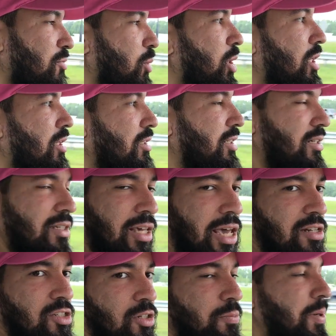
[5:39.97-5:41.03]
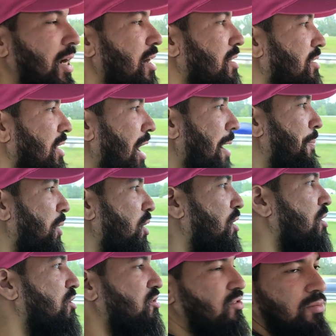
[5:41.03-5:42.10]
Well, the occasional pairs that I
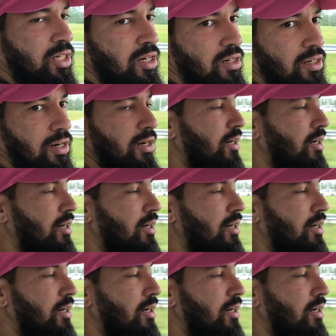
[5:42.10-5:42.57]
purge from here and